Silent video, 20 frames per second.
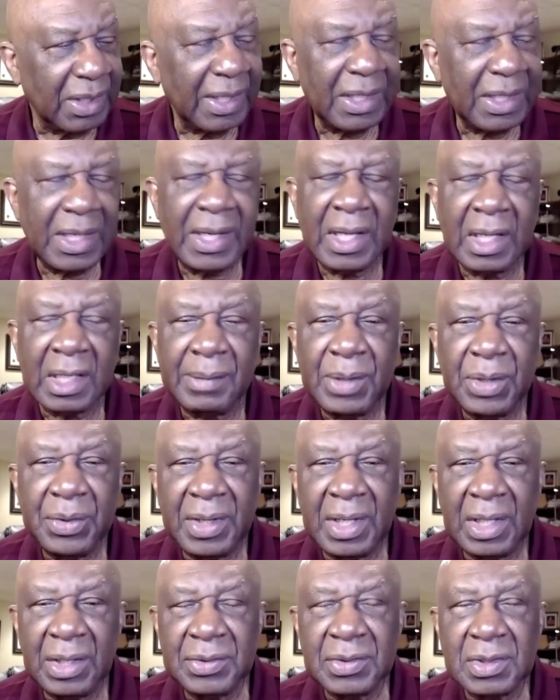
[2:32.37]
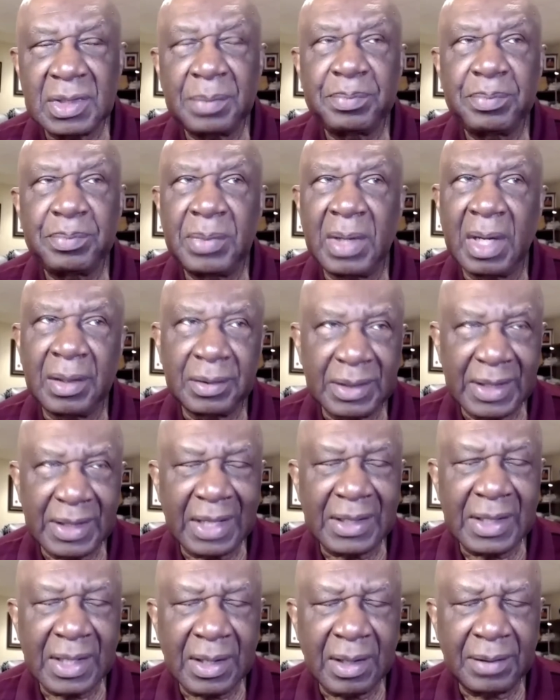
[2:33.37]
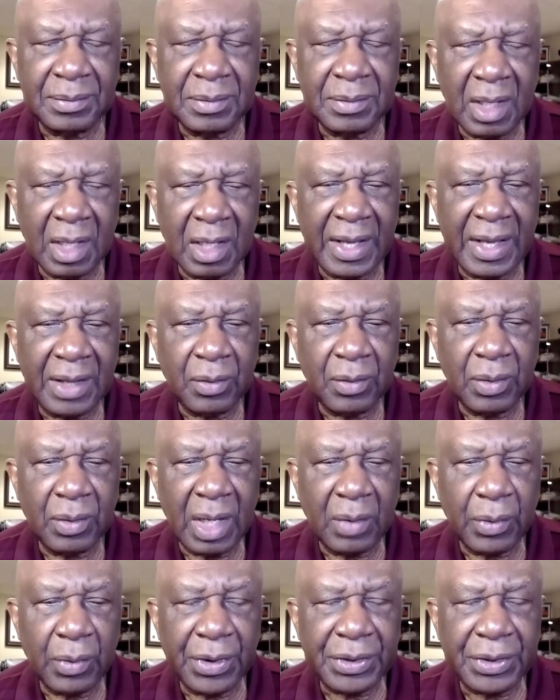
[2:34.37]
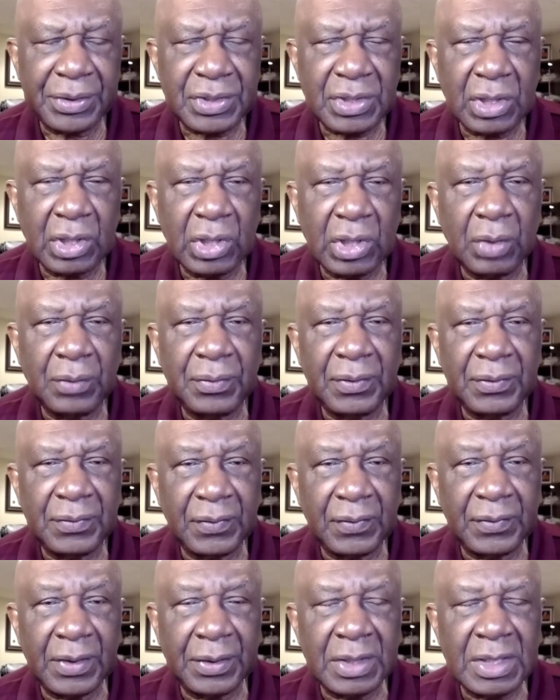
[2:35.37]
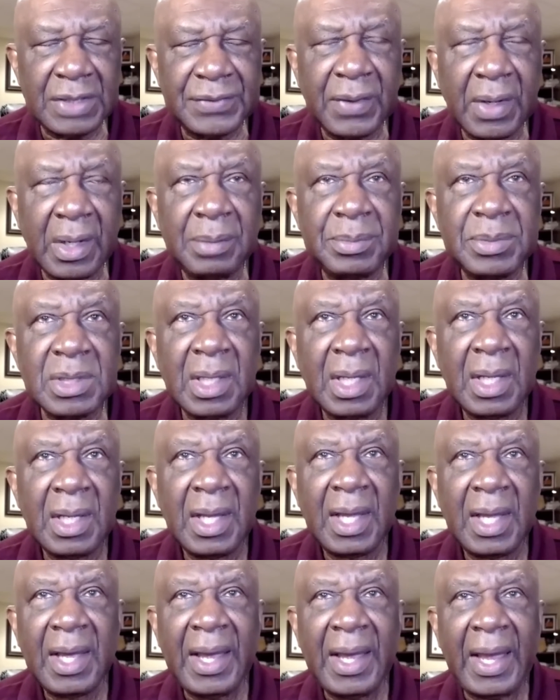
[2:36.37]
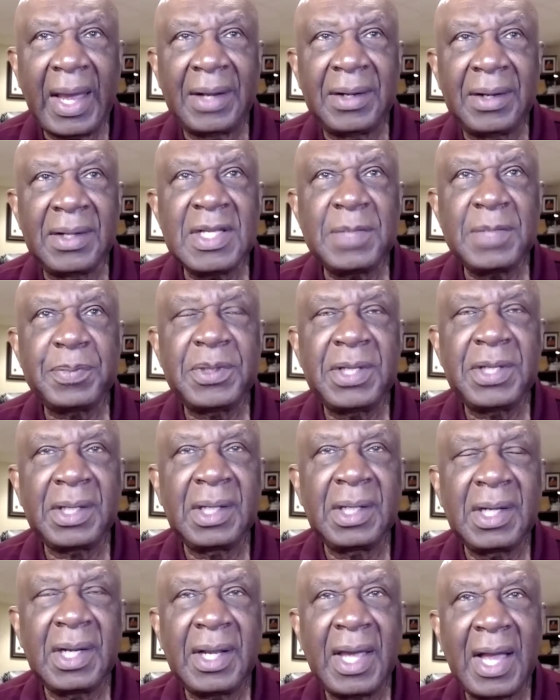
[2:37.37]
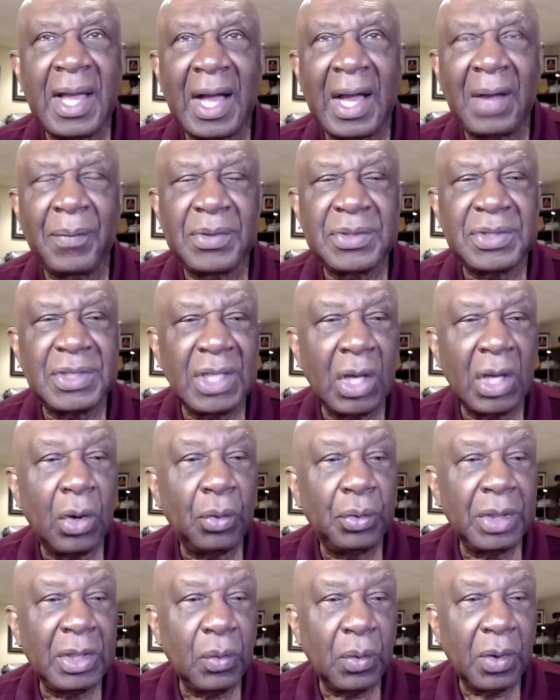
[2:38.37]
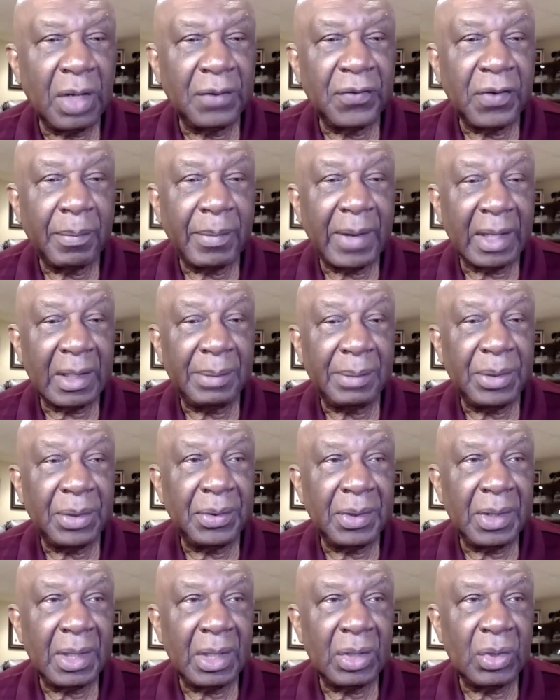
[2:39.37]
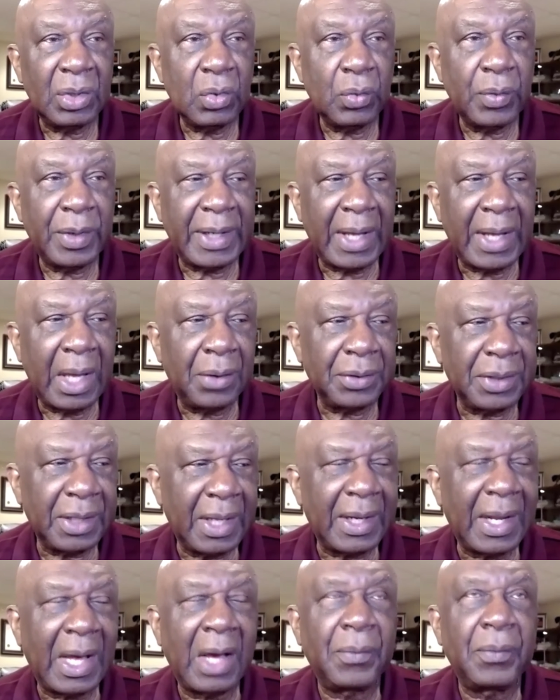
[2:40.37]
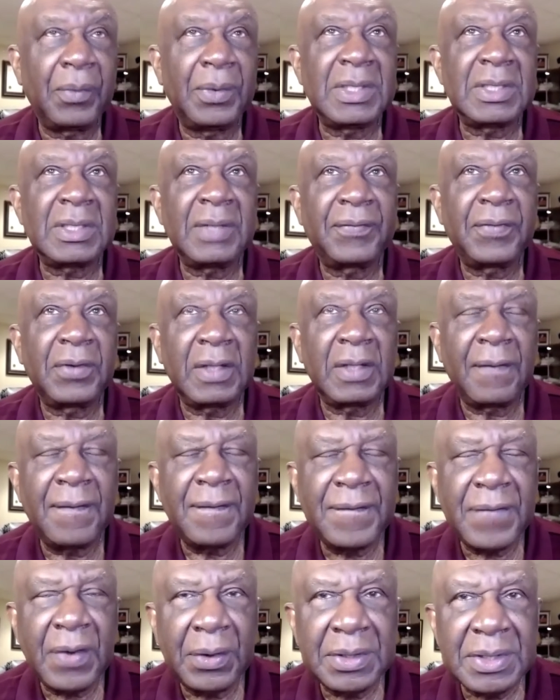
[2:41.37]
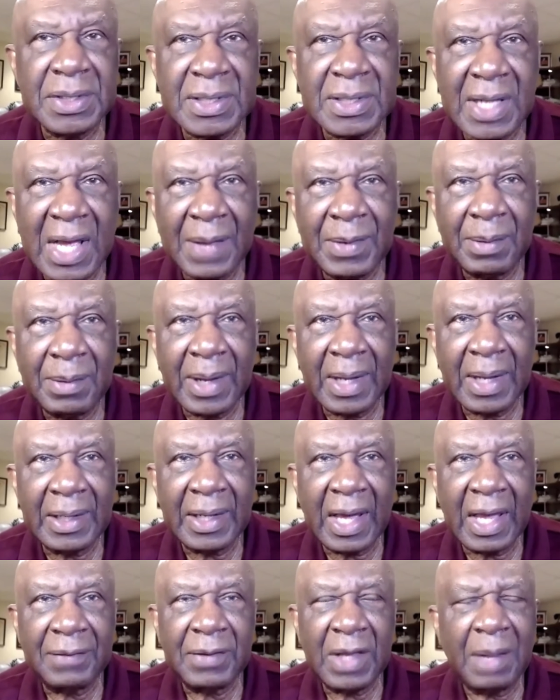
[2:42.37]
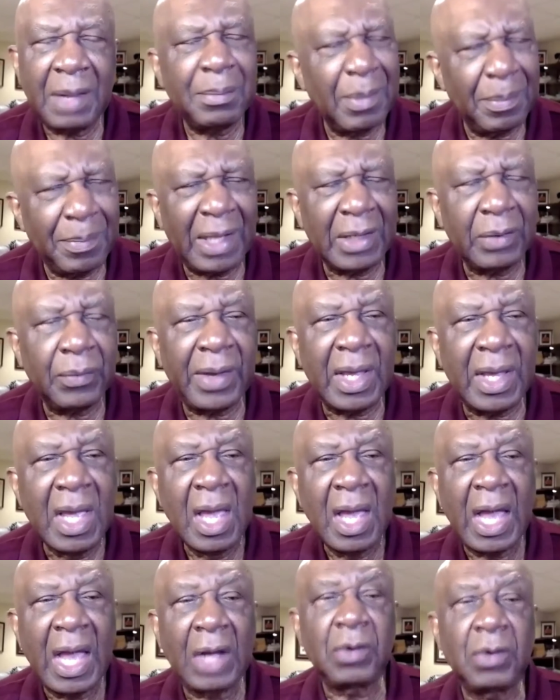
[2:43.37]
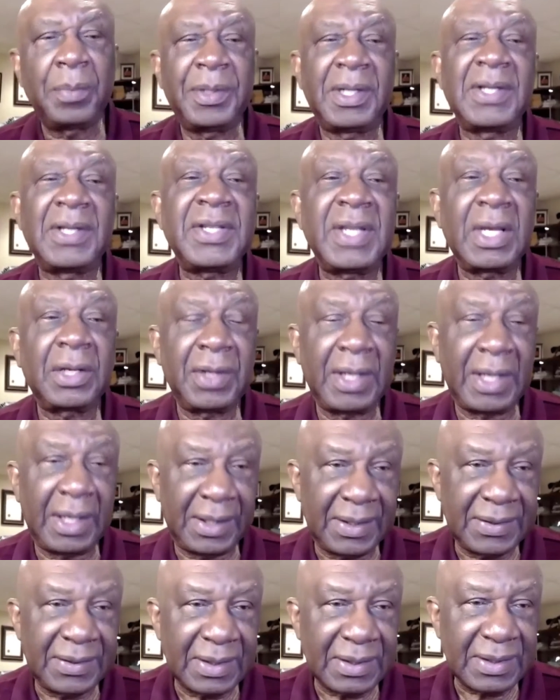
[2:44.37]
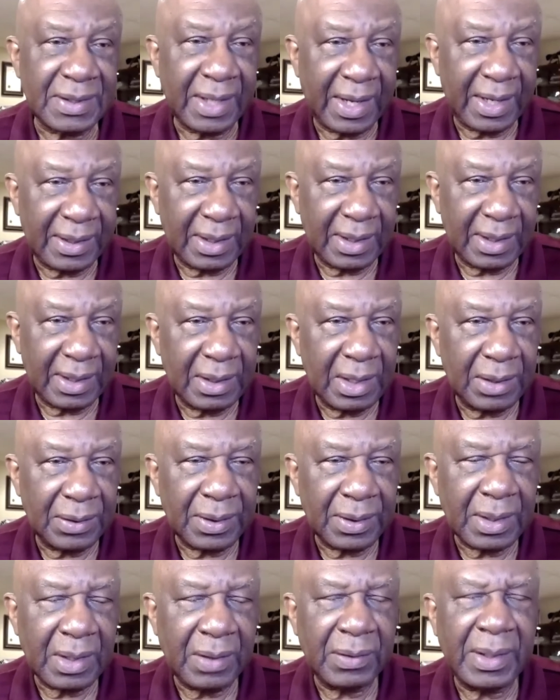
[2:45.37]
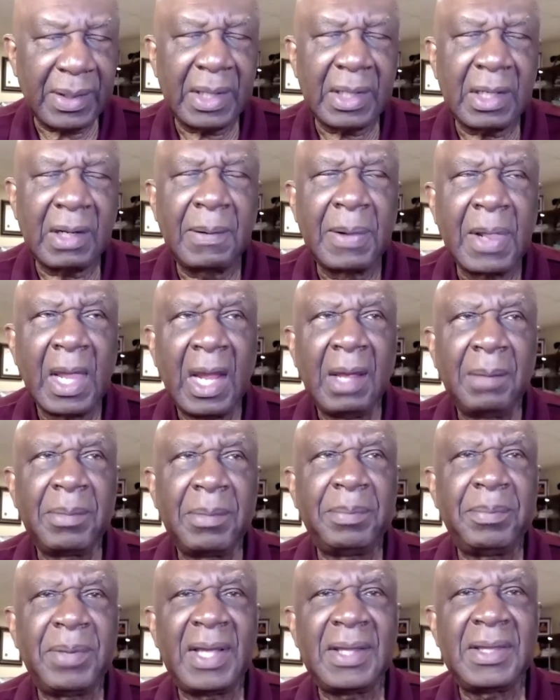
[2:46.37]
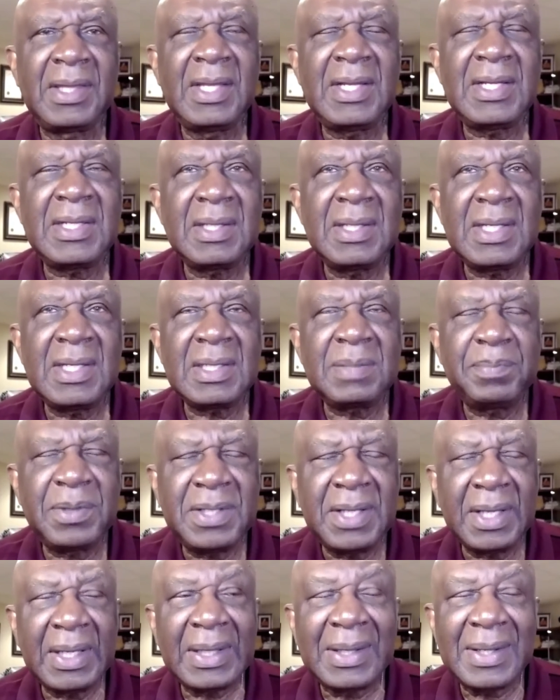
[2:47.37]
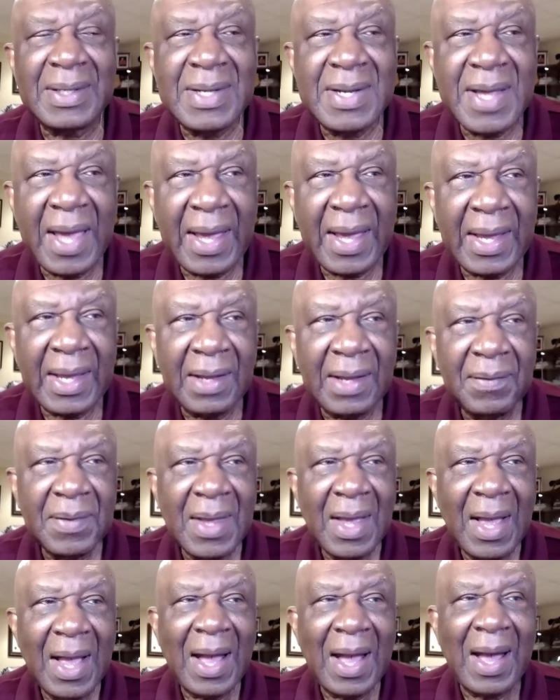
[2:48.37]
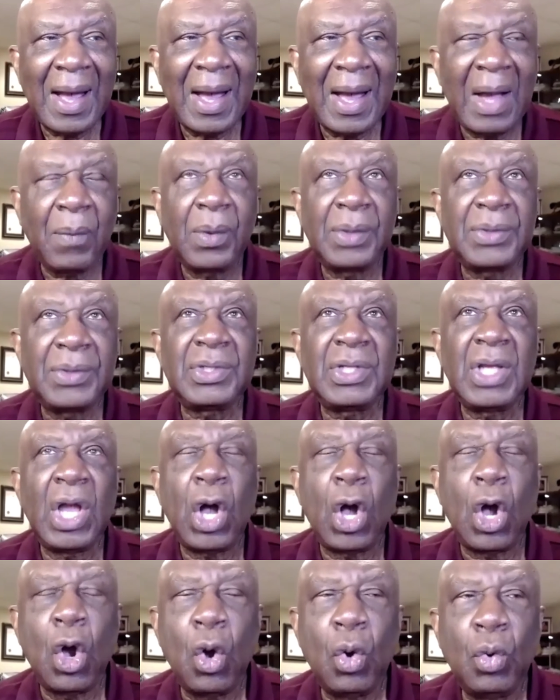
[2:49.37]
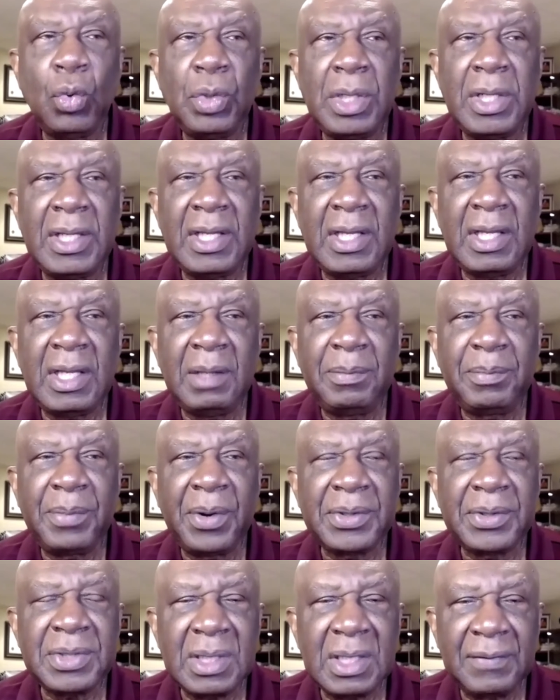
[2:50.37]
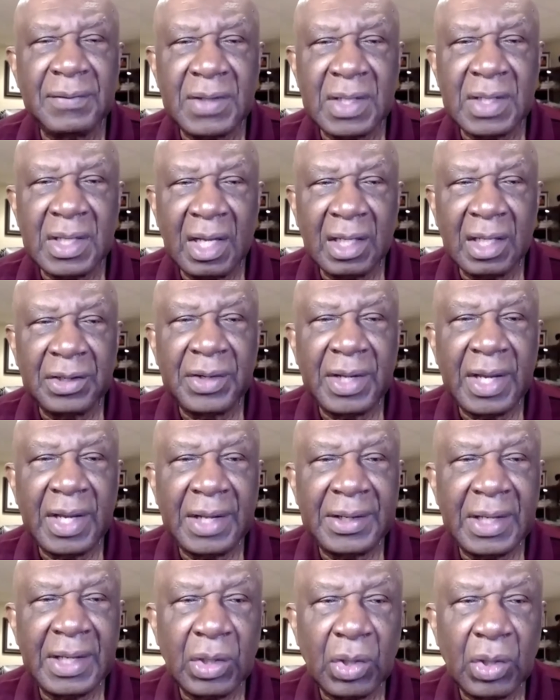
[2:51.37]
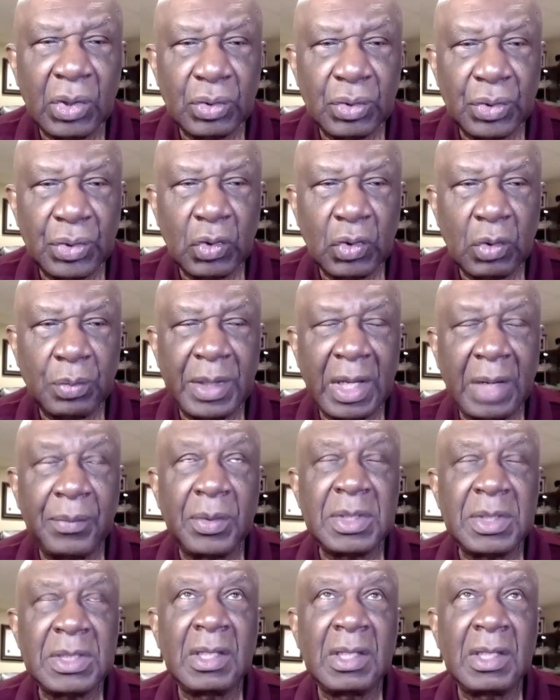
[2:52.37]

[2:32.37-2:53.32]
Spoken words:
lady in the community used to get workers to go for various farms. And this particular day, I was the only one from my community who went out. And I was, for the first time in my life, and by the way, I grew up in a segregated society in North Carolina. But this particular day, I was the only person of color in that whole group, and